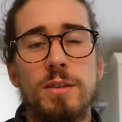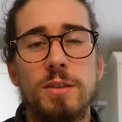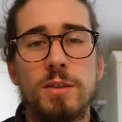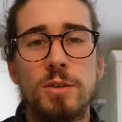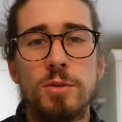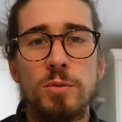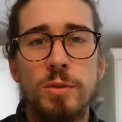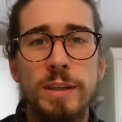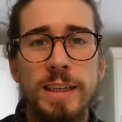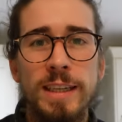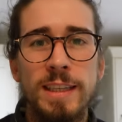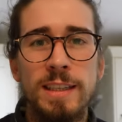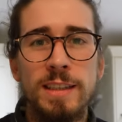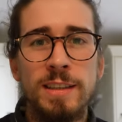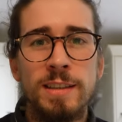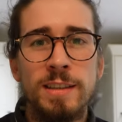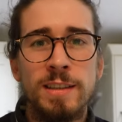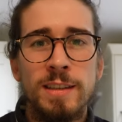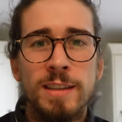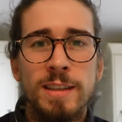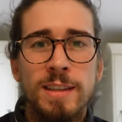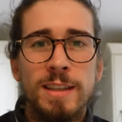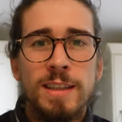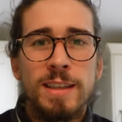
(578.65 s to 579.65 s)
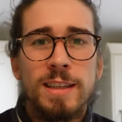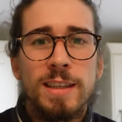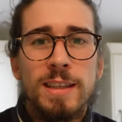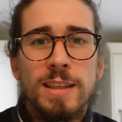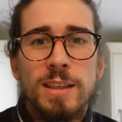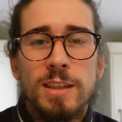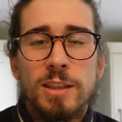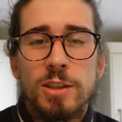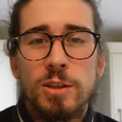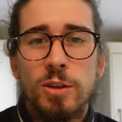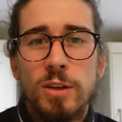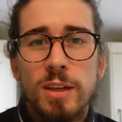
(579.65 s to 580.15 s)
green
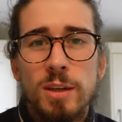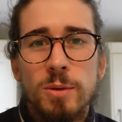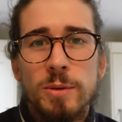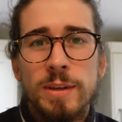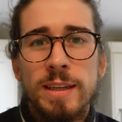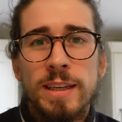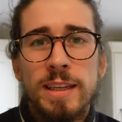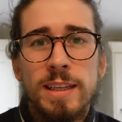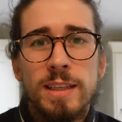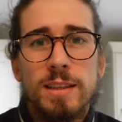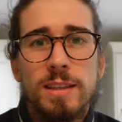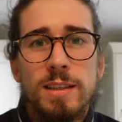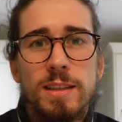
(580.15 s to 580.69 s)
colourway.